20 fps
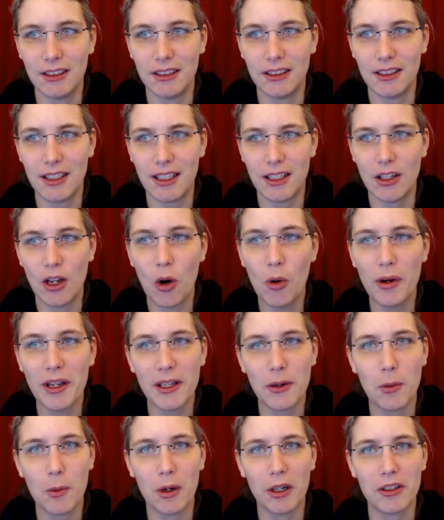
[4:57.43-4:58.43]

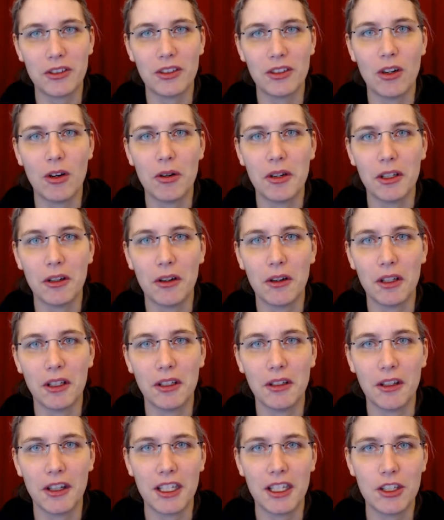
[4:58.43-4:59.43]
knowing what is going on
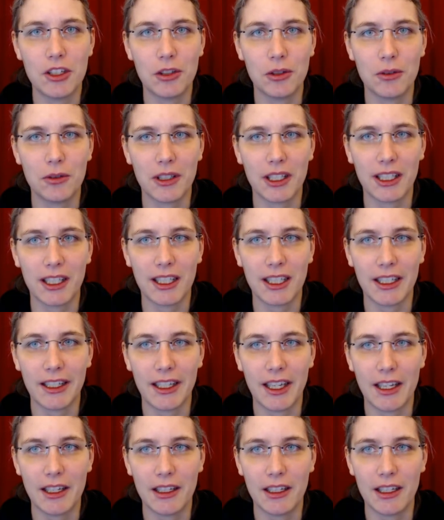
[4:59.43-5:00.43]
on the issue tracker
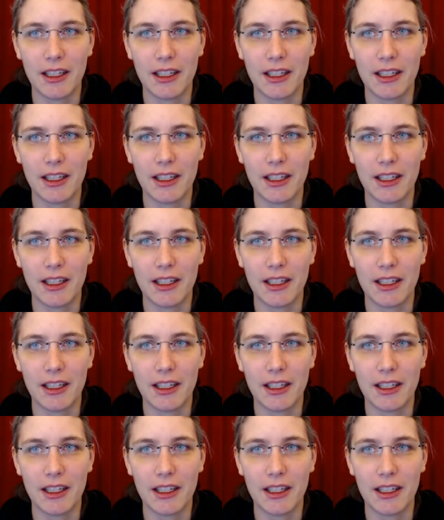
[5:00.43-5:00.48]
again